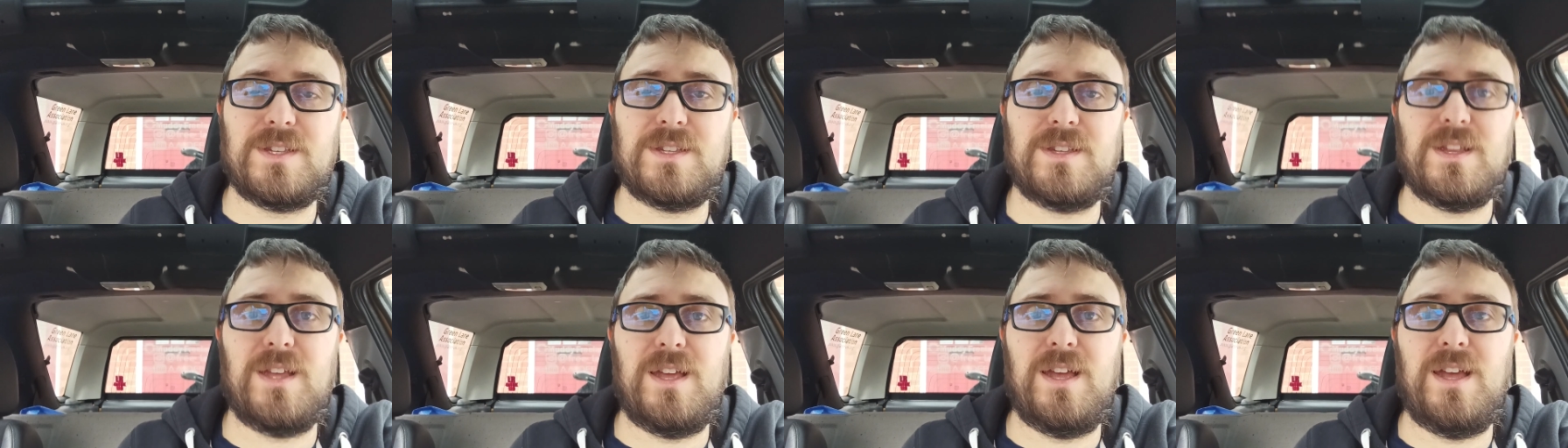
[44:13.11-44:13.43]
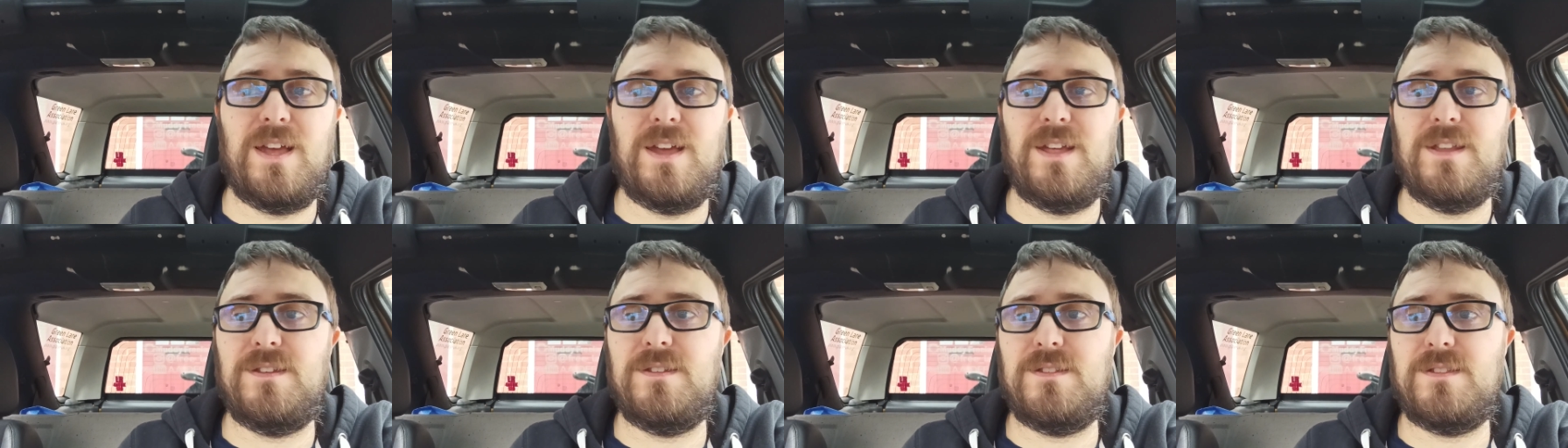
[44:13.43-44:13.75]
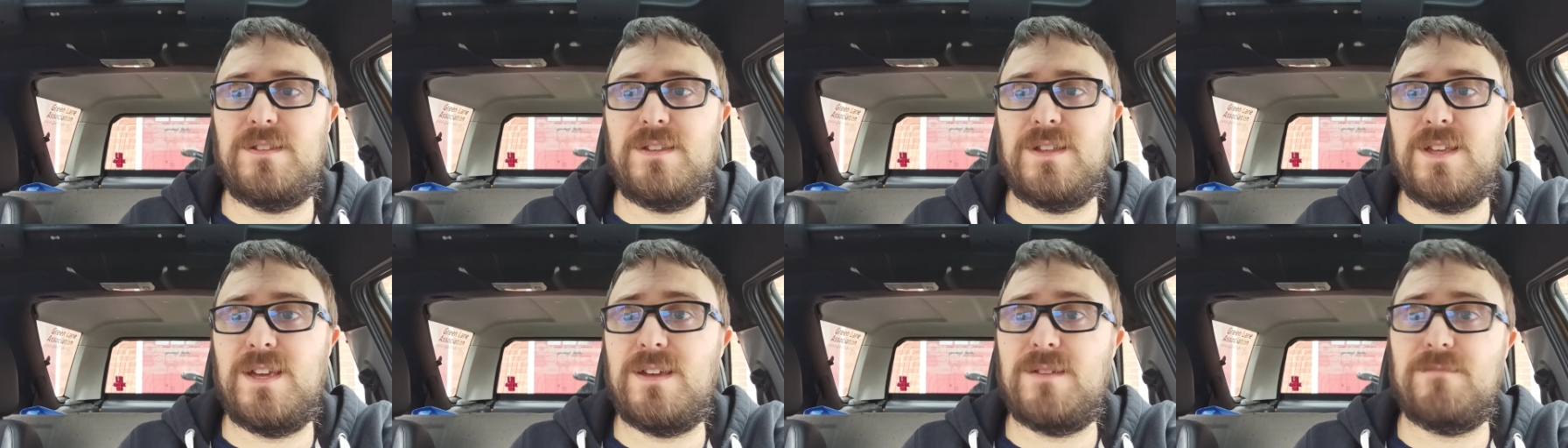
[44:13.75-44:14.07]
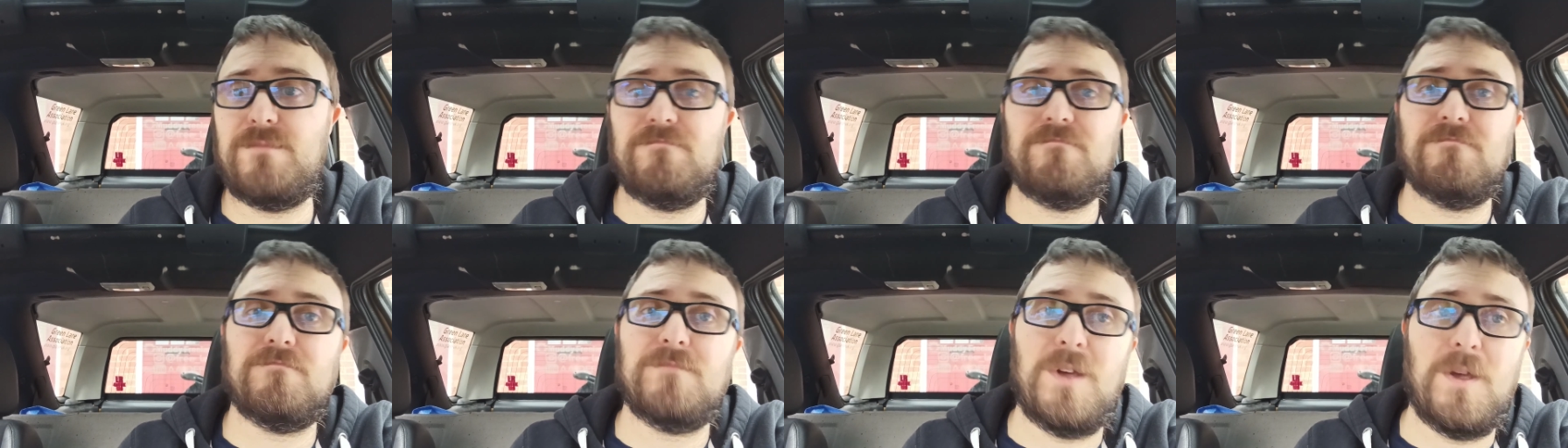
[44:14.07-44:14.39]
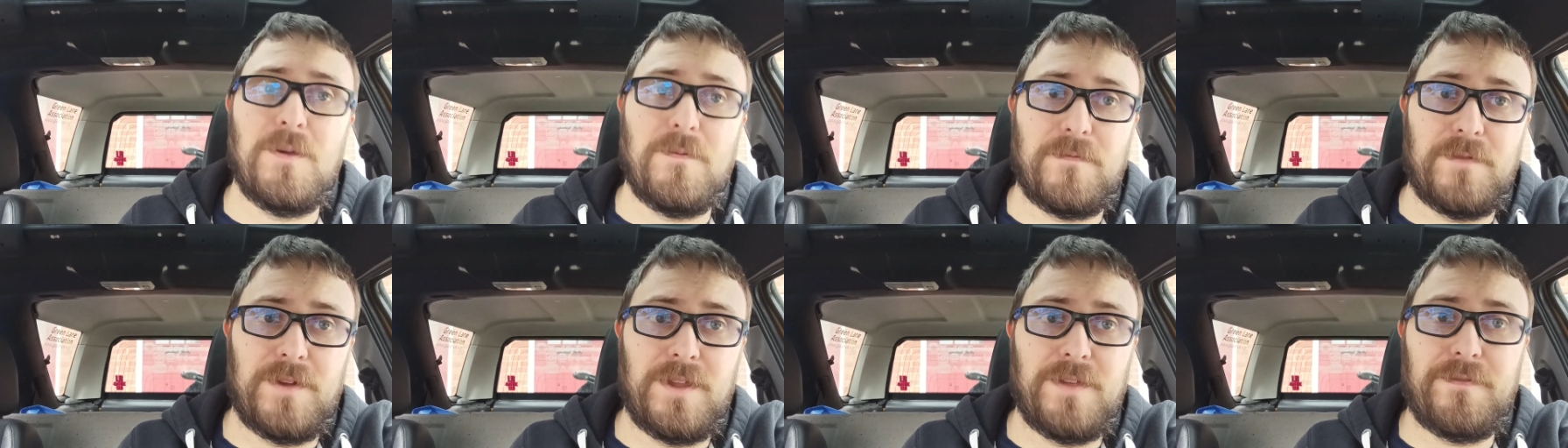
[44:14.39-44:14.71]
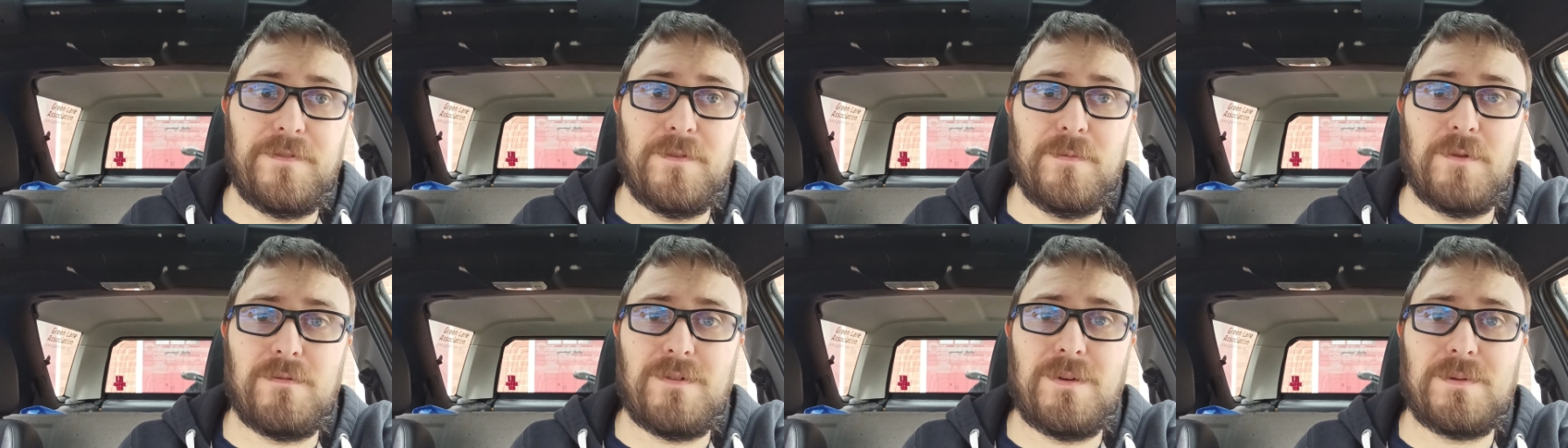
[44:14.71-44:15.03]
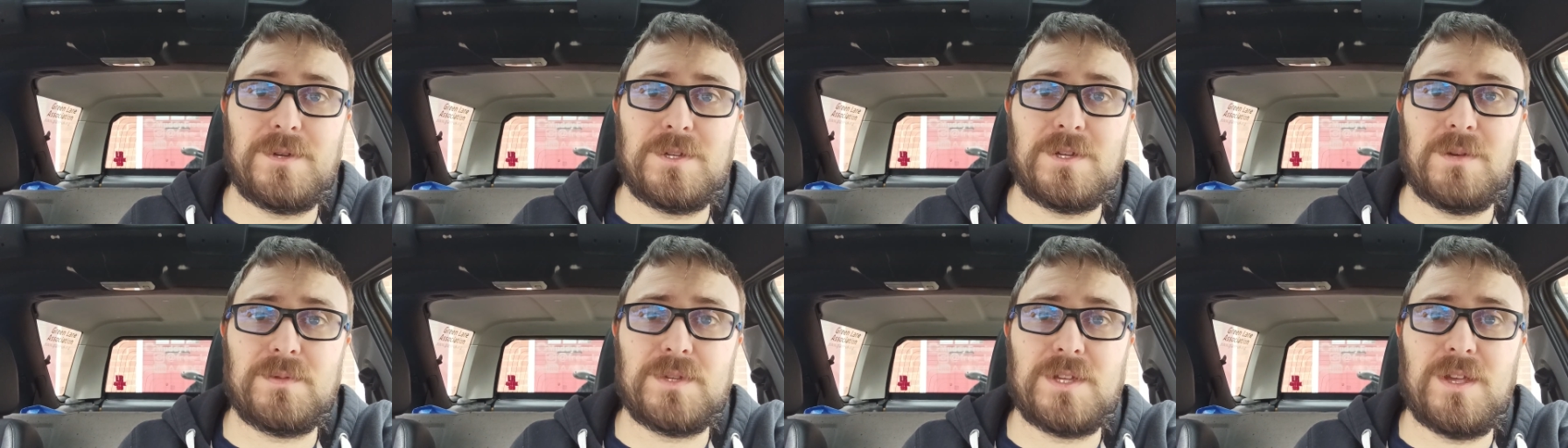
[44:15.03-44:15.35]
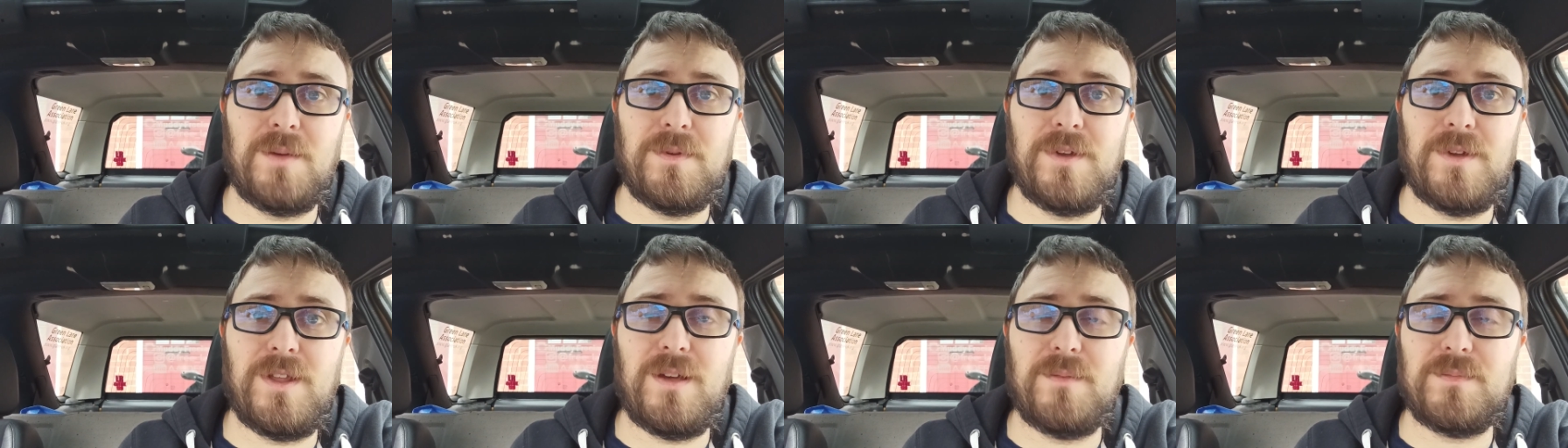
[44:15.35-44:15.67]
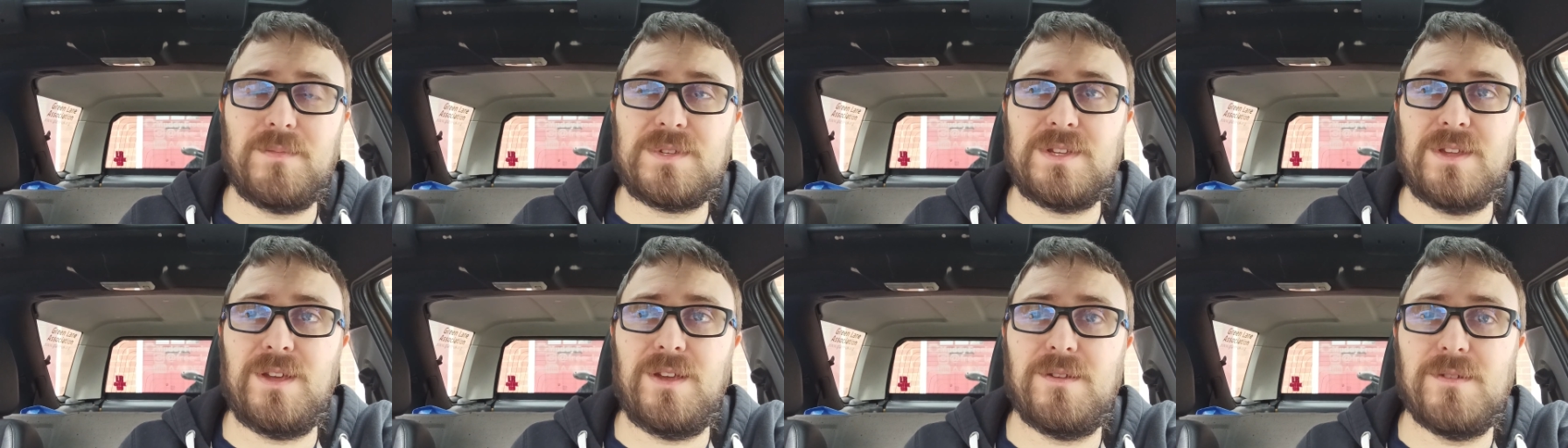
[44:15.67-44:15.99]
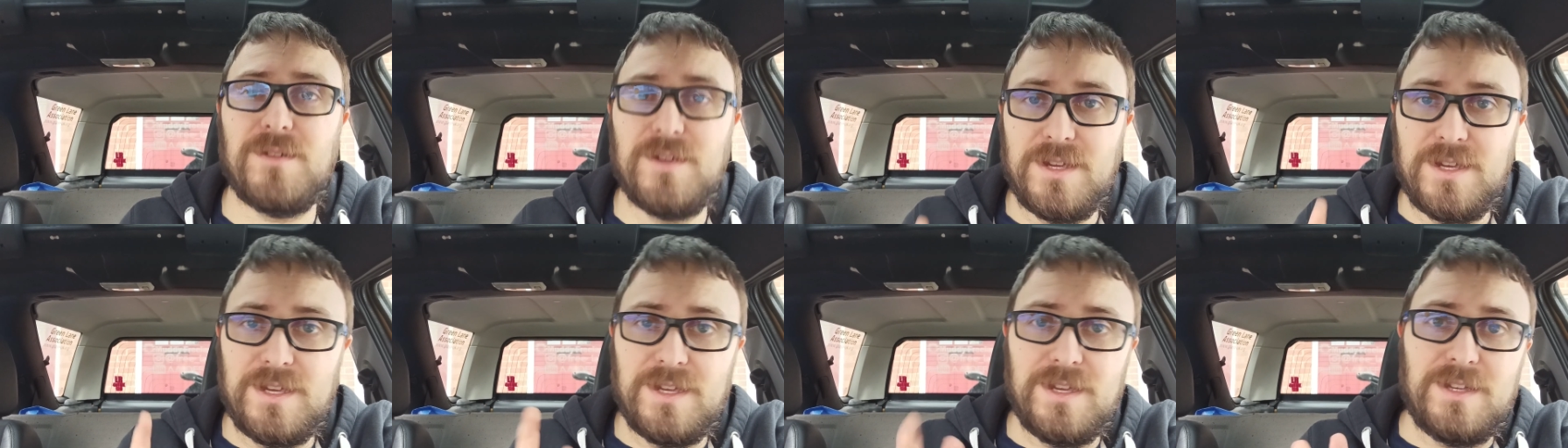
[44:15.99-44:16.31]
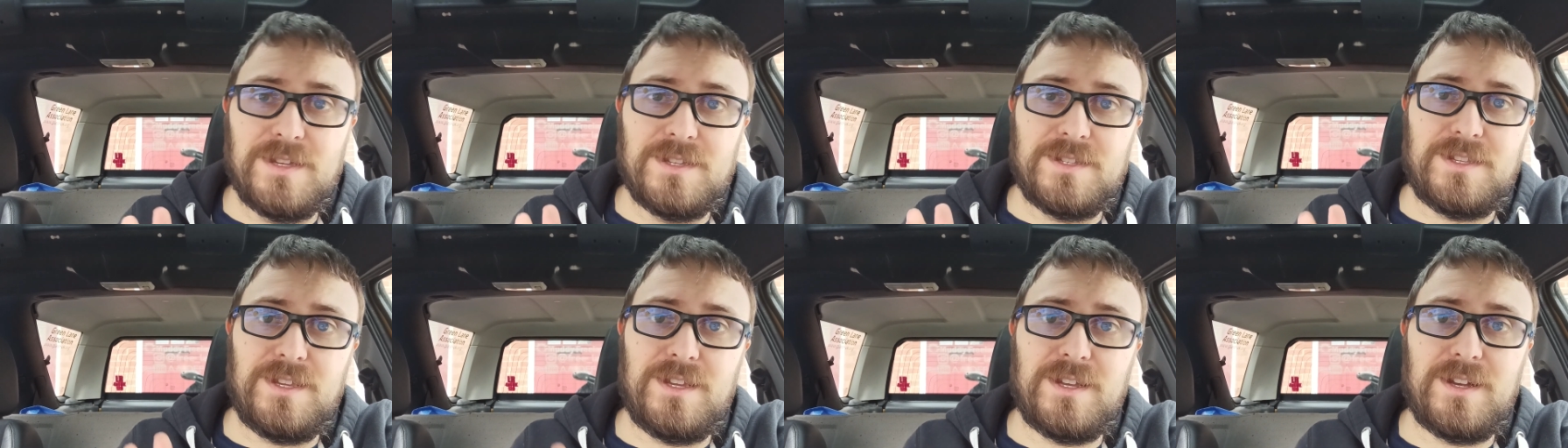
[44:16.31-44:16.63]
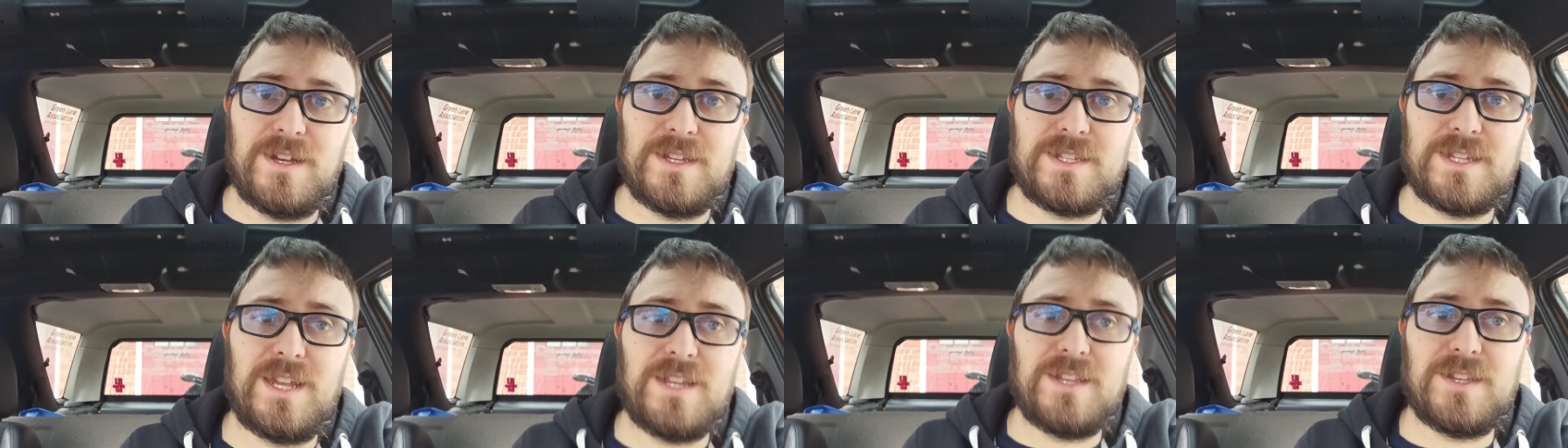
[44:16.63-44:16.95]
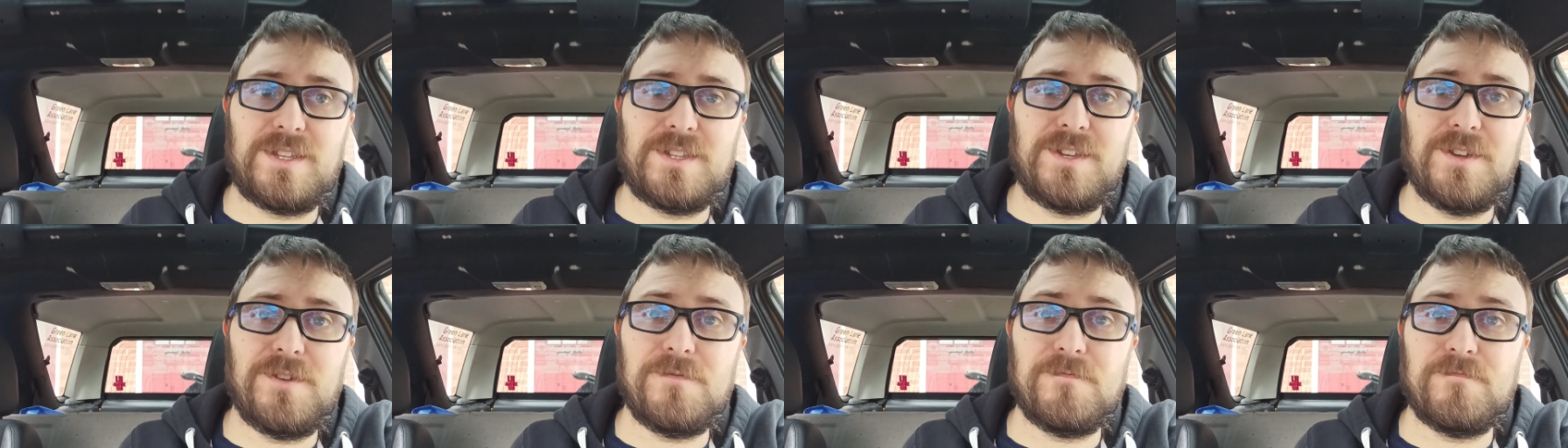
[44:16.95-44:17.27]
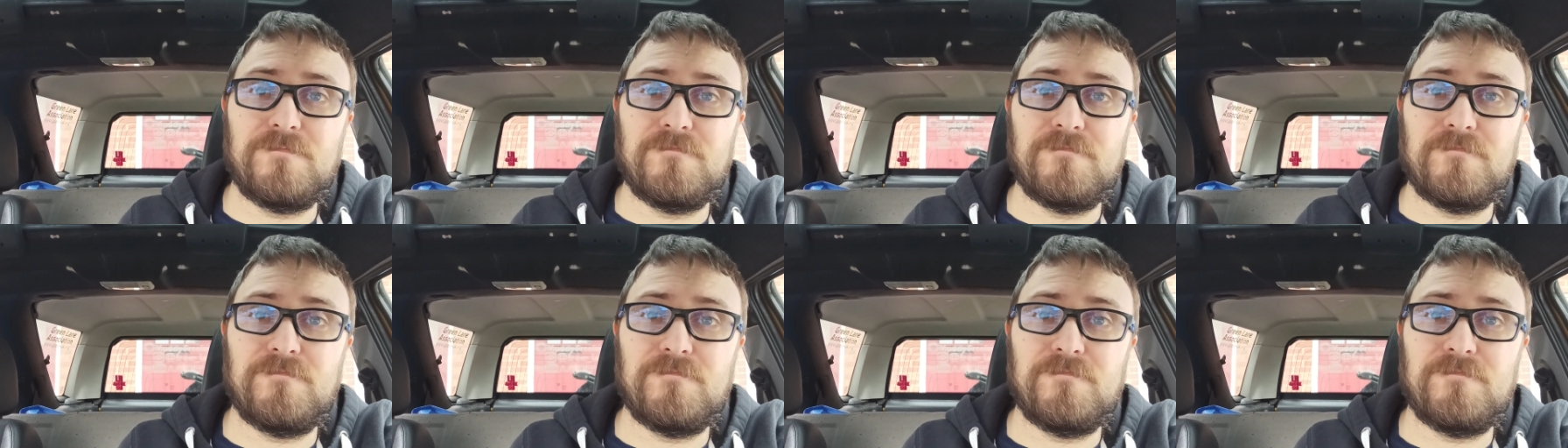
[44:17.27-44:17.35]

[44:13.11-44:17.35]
And yeah, hopefully a few more Raptor jobs coming up. So see you guys again soon.